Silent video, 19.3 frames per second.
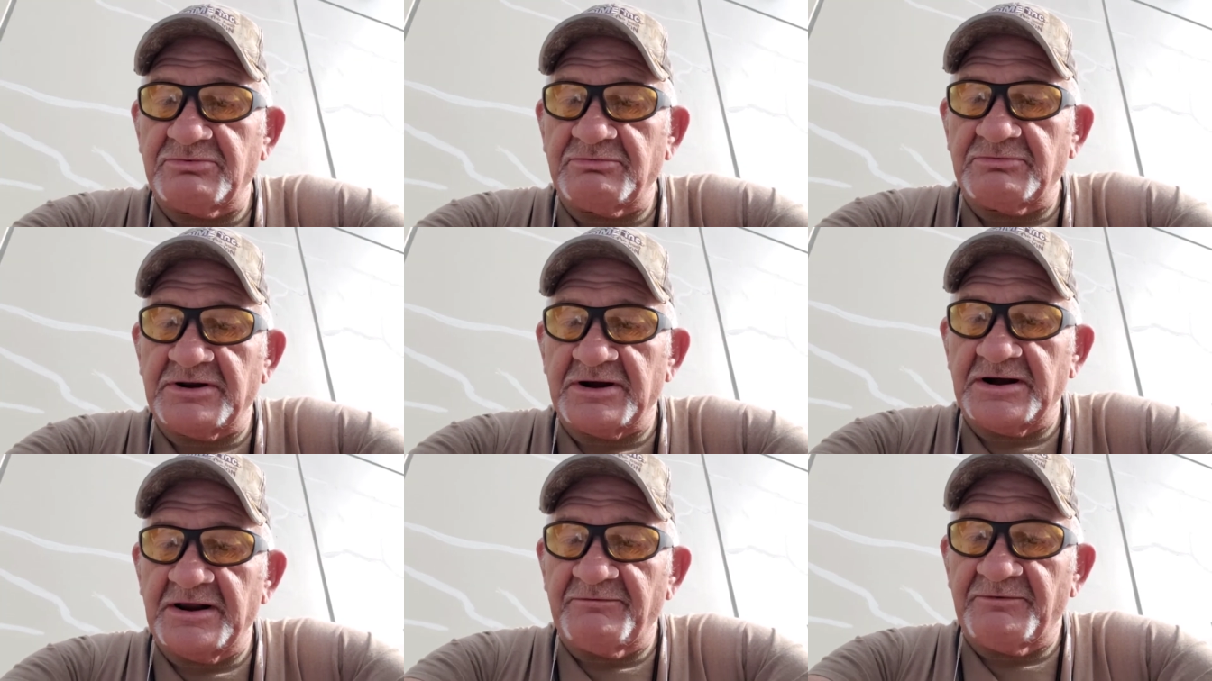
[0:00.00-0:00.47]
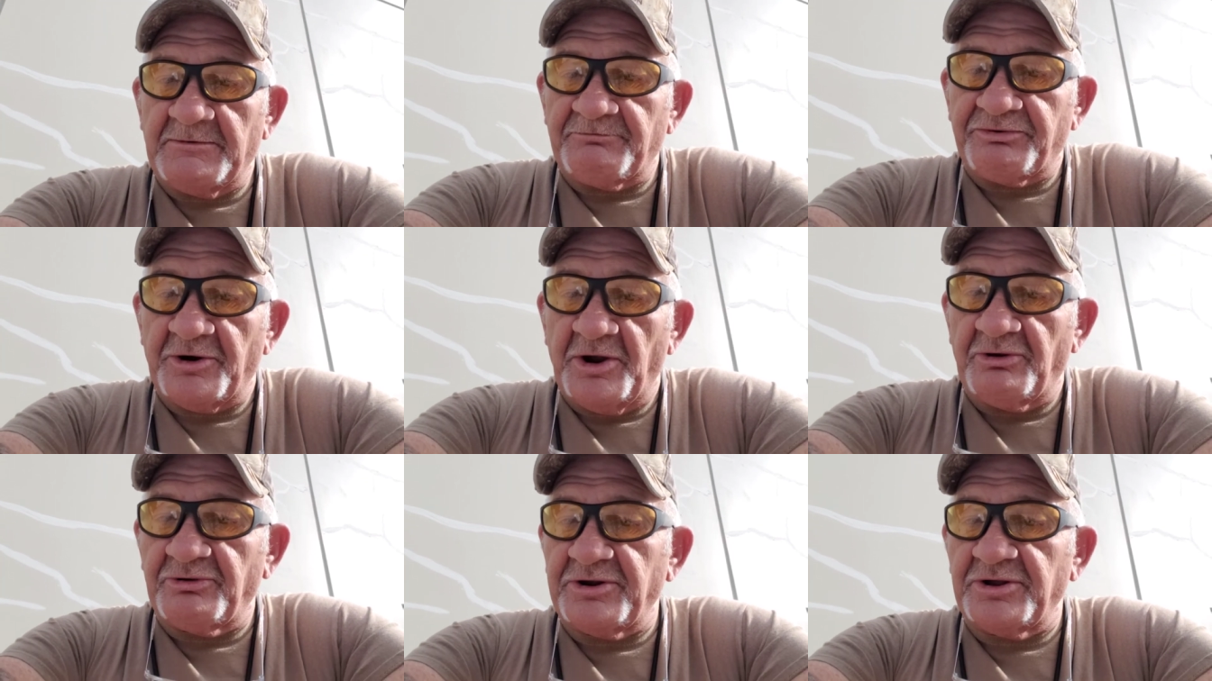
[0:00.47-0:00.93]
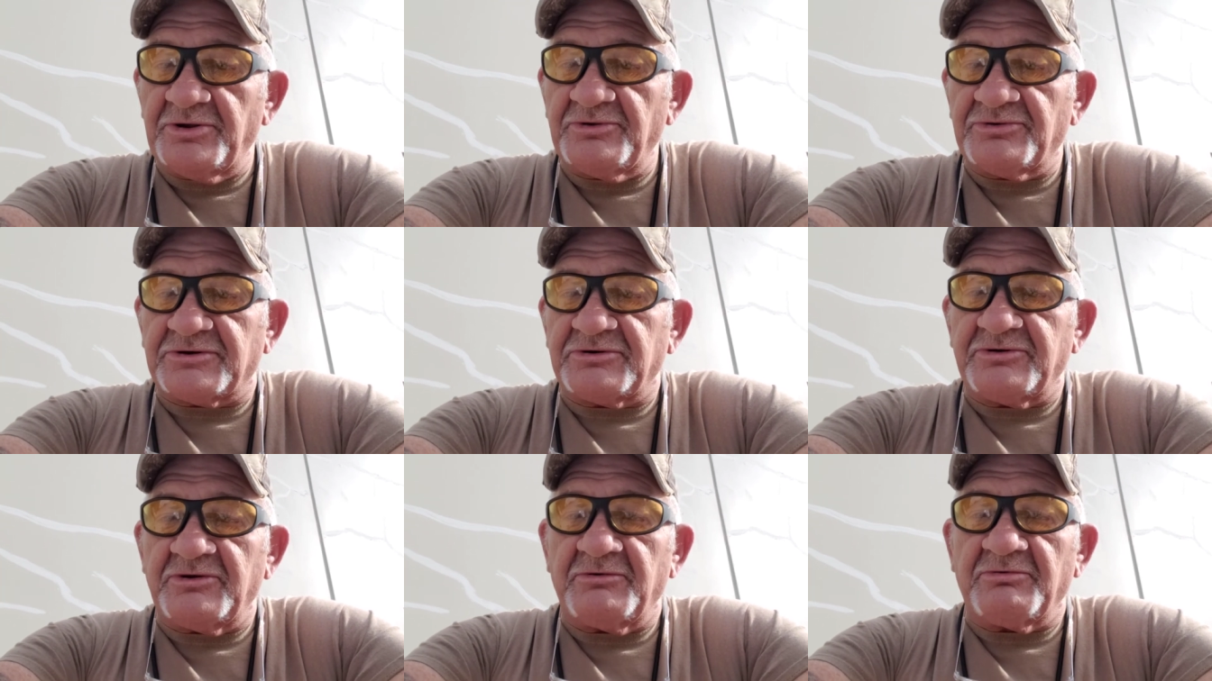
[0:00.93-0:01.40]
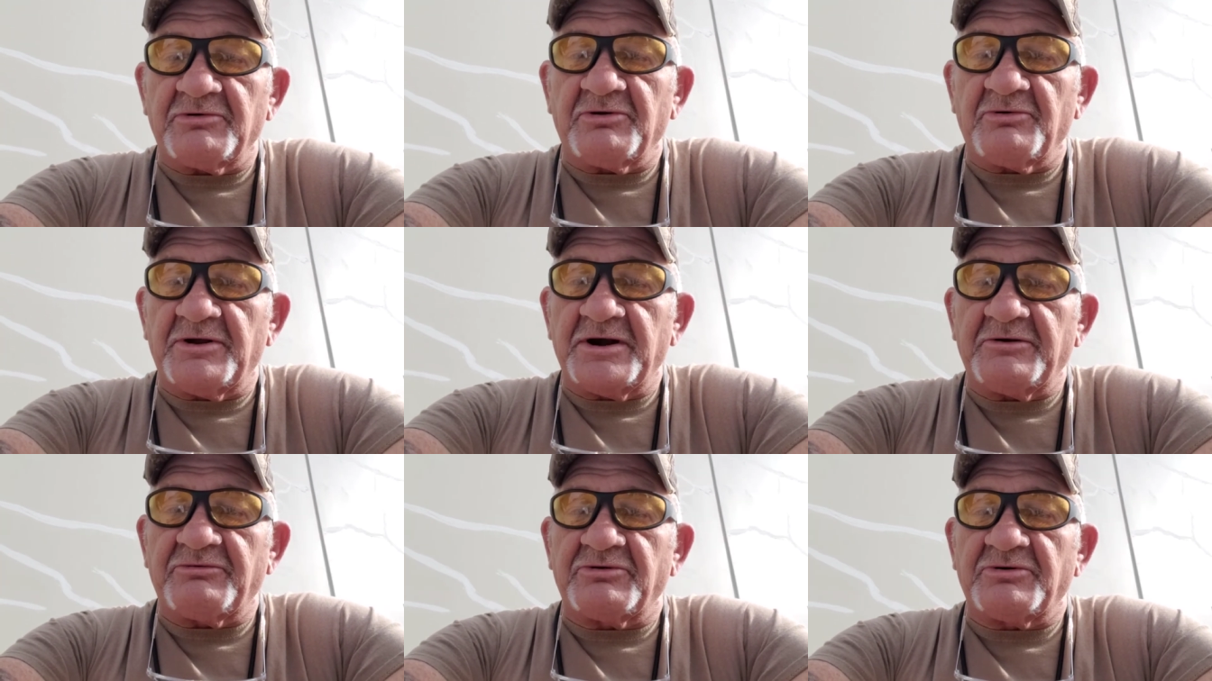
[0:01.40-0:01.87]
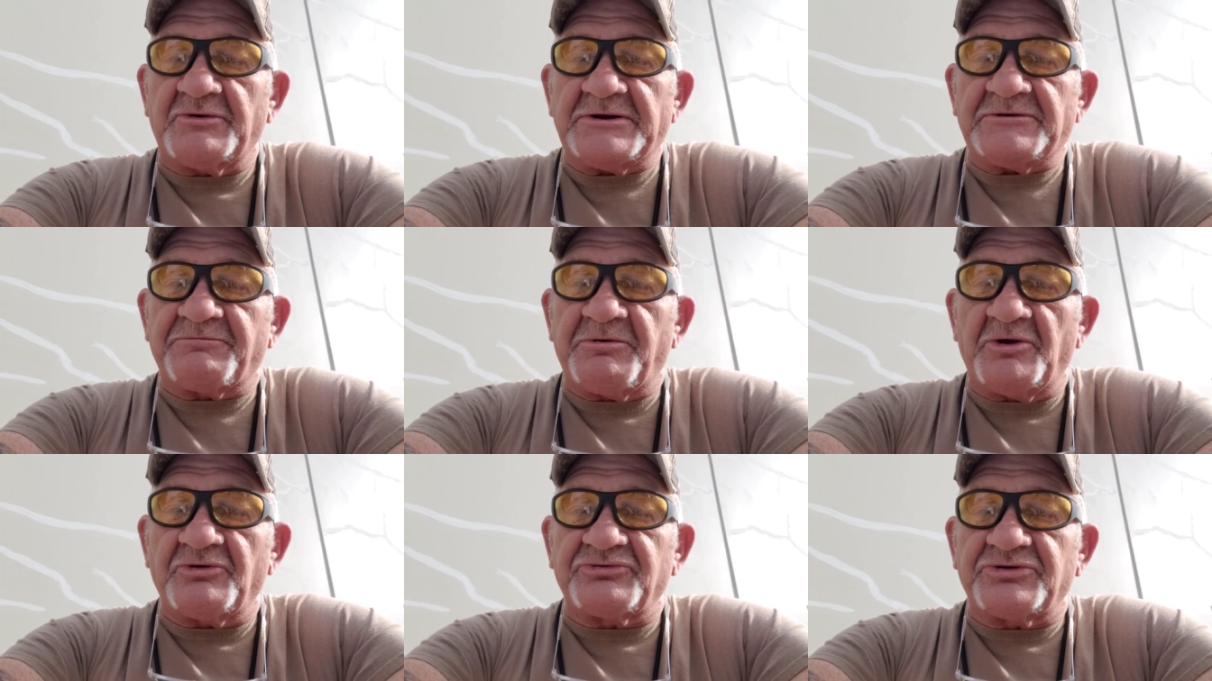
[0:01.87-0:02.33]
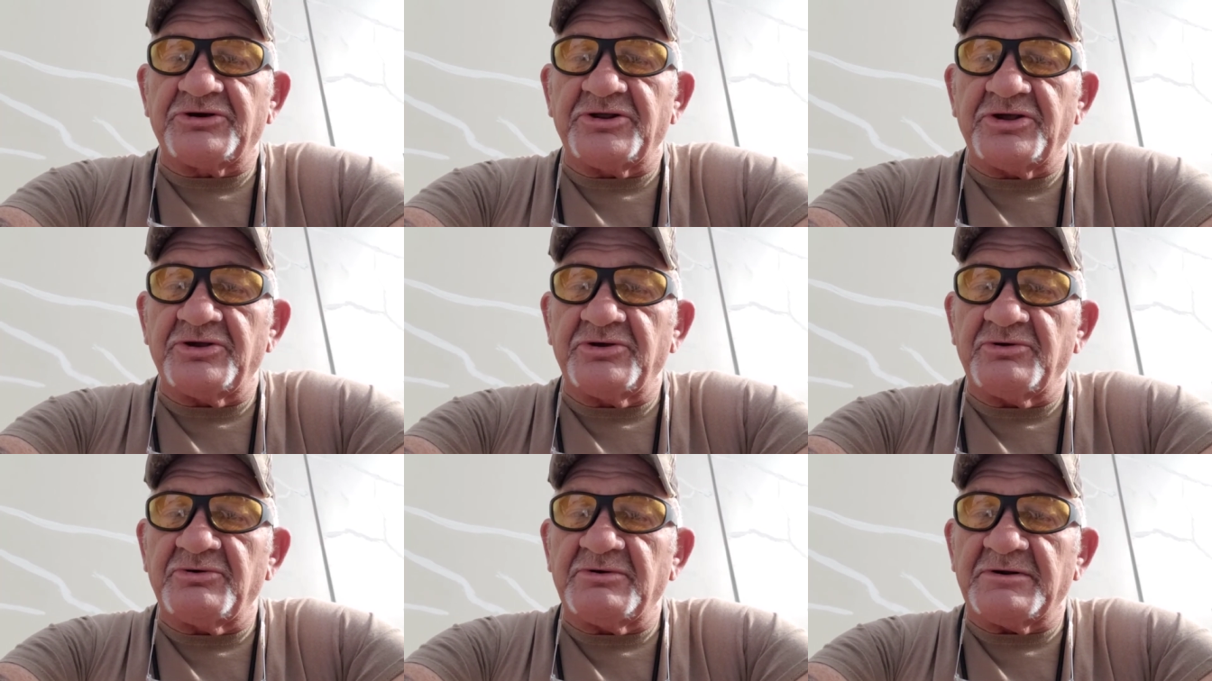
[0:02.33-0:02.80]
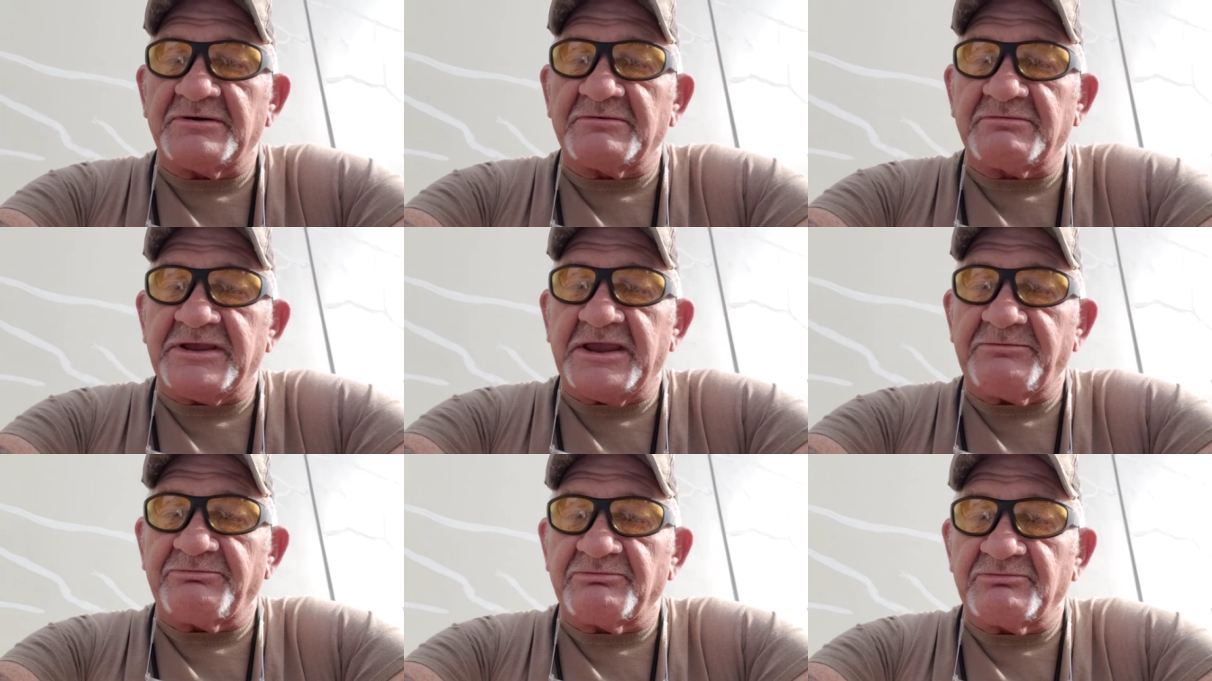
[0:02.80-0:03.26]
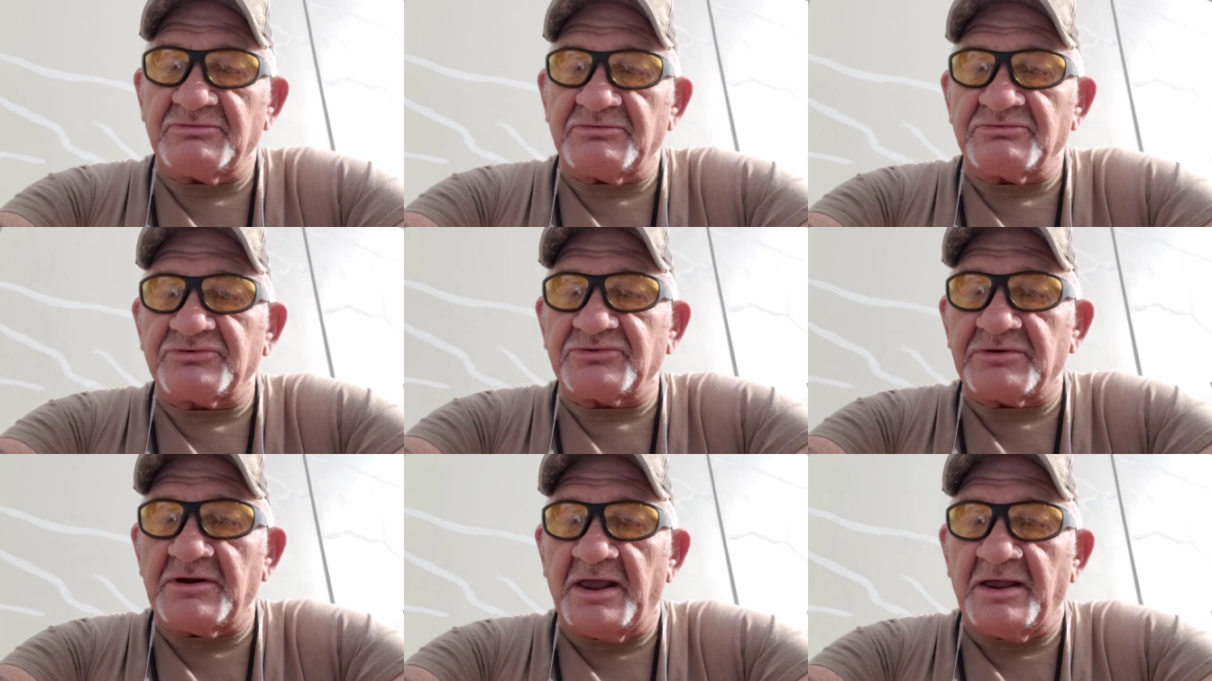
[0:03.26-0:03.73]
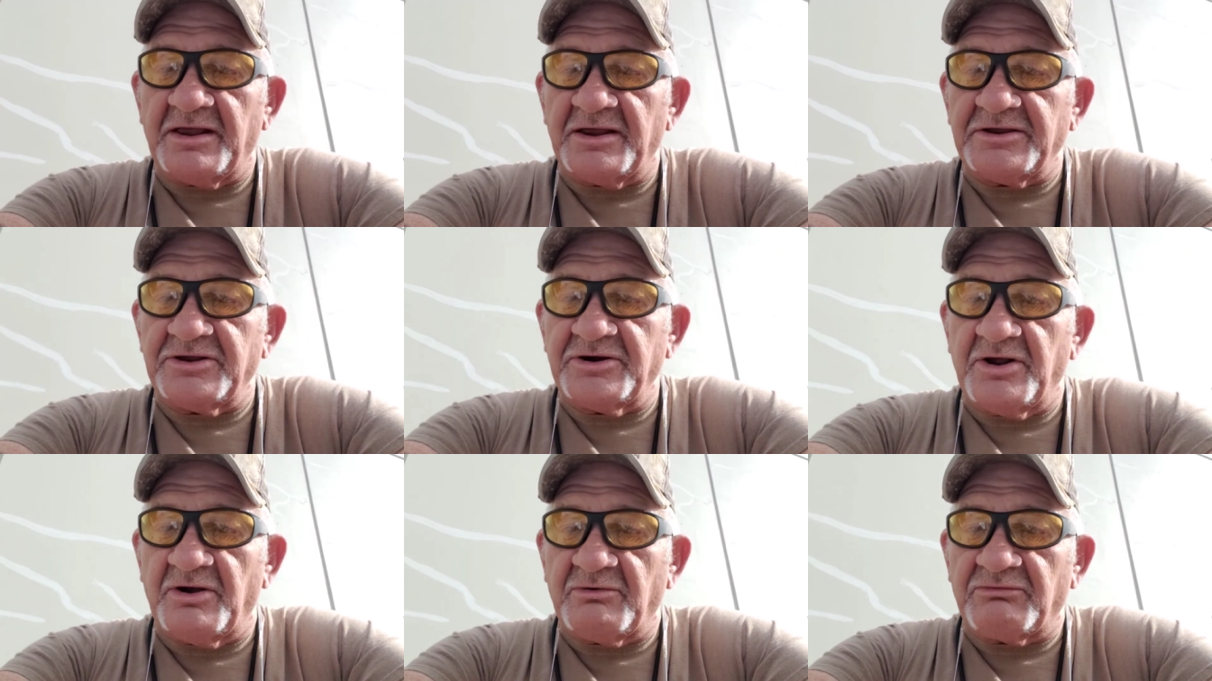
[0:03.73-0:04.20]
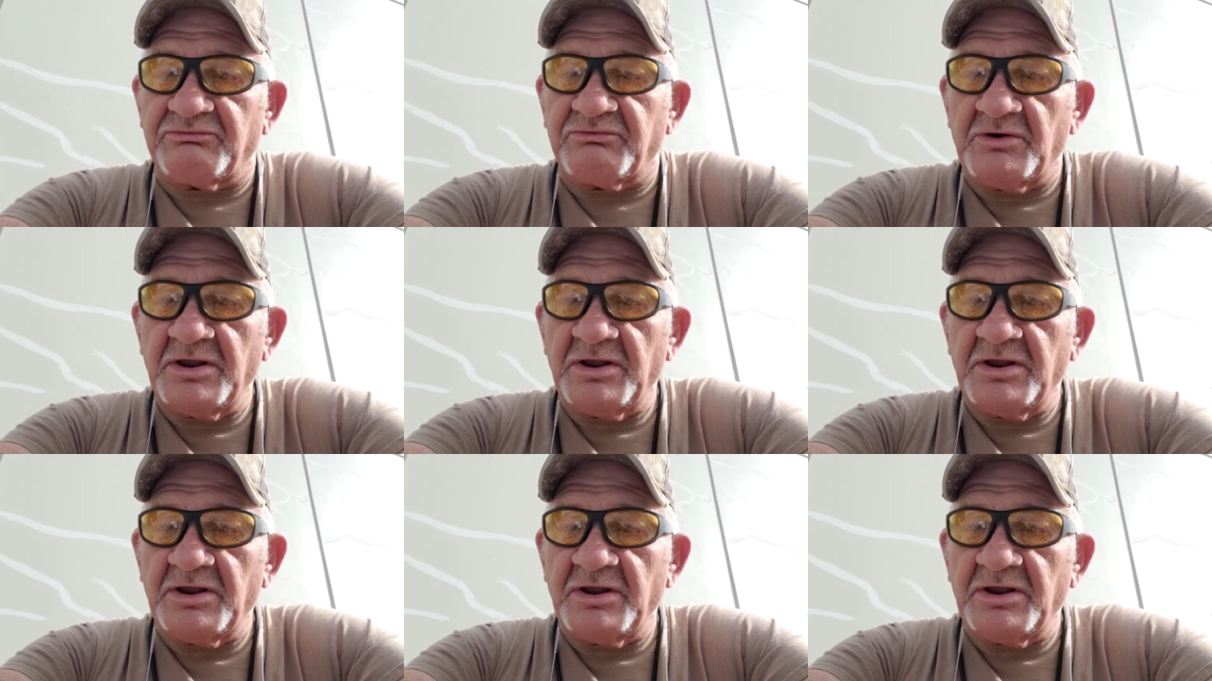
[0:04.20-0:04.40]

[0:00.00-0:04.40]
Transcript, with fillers: delivering produce, doing whatever we're supposed to do, and keeping uh, you know